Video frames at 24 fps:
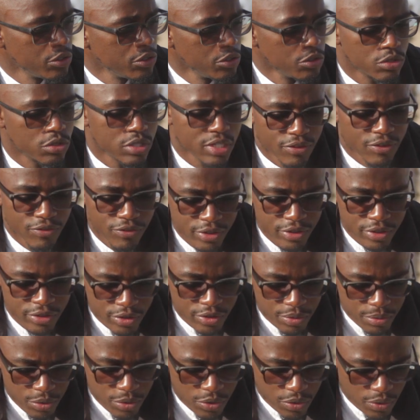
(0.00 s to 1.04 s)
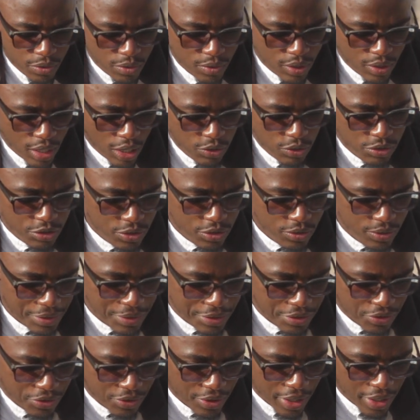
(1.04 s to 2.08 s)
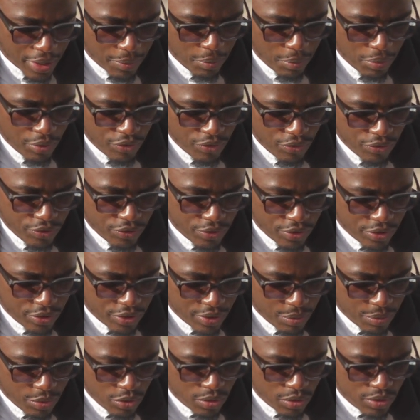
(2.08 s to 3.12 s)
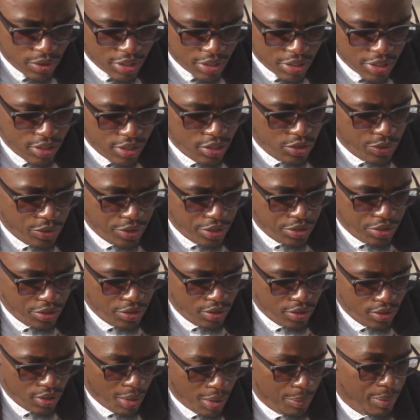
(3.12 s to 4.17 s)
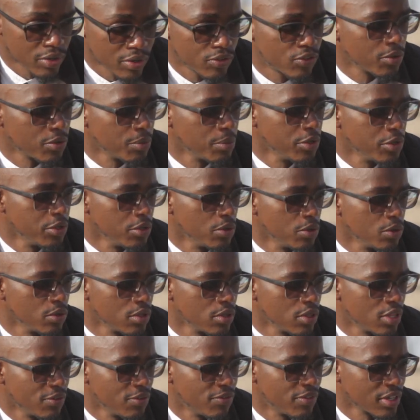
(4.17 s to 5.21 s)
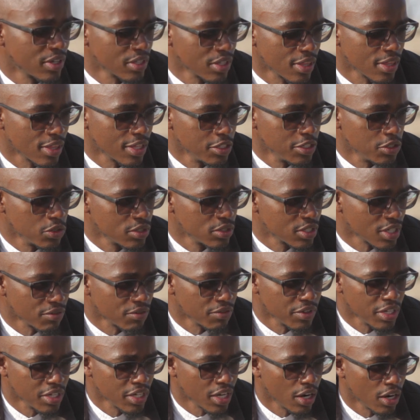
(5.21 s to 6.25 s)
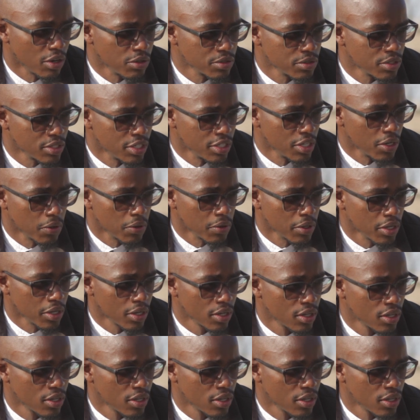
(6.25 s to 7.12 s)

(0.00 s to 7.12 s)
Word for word: You say vulnerable. How do you describe vulnerable situation, apart from, you know, the fact that they don't have any cows in the land?